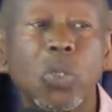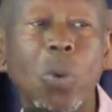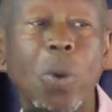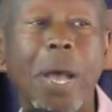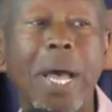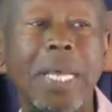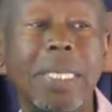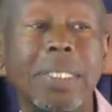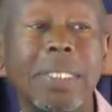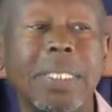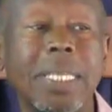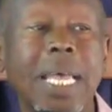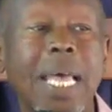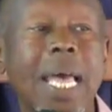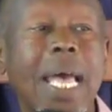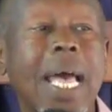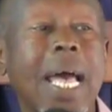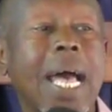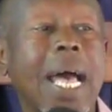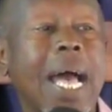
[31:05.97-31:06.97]
to us
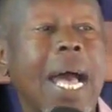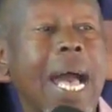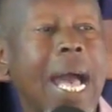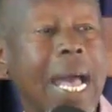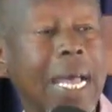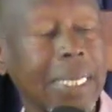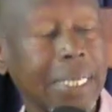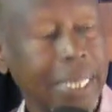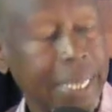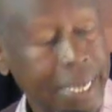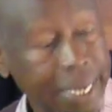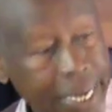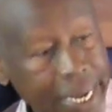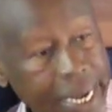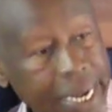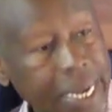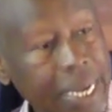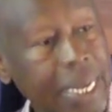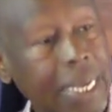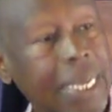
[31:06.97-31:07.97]
are
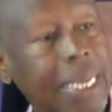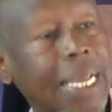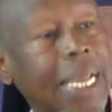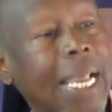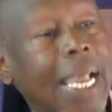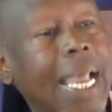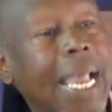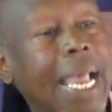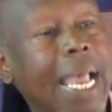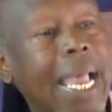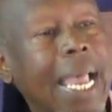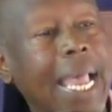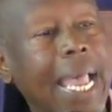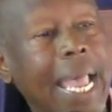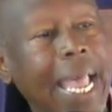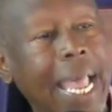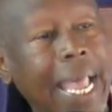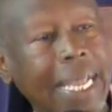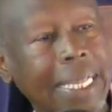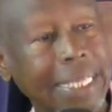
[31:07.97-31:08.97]
yea
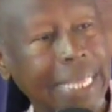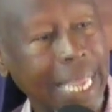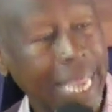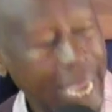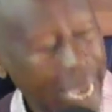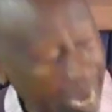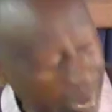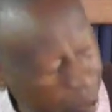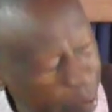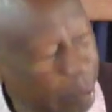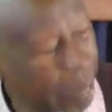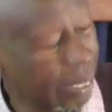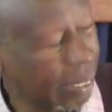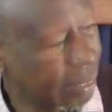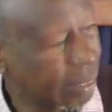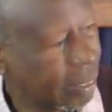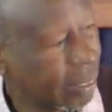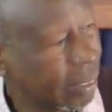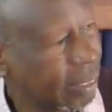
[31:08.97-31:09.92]
and amen.